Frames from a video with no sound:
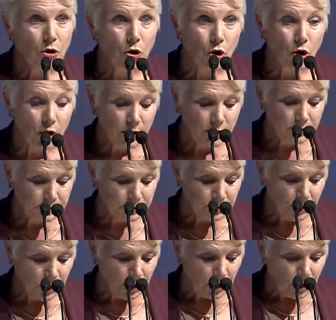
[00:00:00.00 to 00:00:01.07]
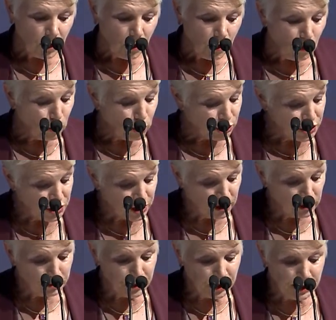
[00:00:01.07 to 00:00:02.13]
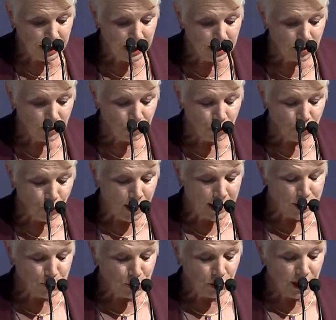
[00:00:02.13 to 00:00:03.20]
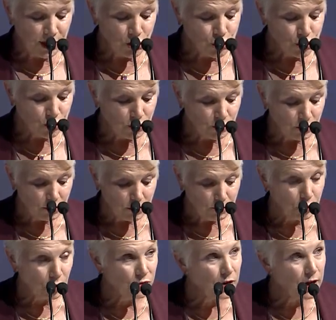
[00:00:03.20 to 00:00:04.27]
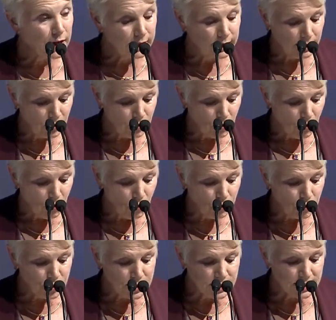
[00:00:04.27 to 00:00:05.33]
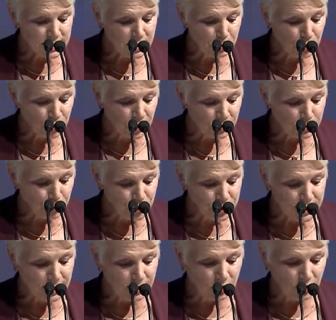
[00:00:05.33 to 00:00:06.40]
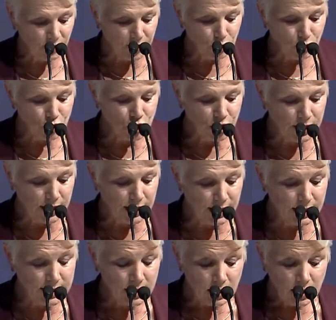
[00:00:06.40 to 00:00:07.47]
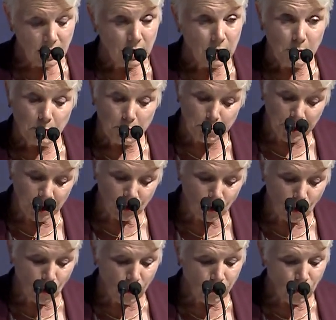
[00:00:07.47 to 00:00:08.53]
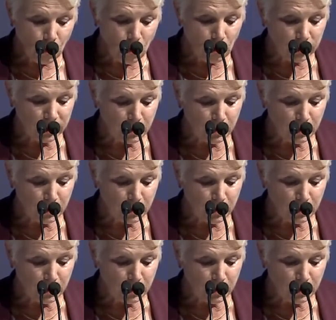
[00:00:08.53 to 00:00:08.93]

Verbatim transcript: Oil will still be needed for transportation, providing over sixty percent of energy needs, but overall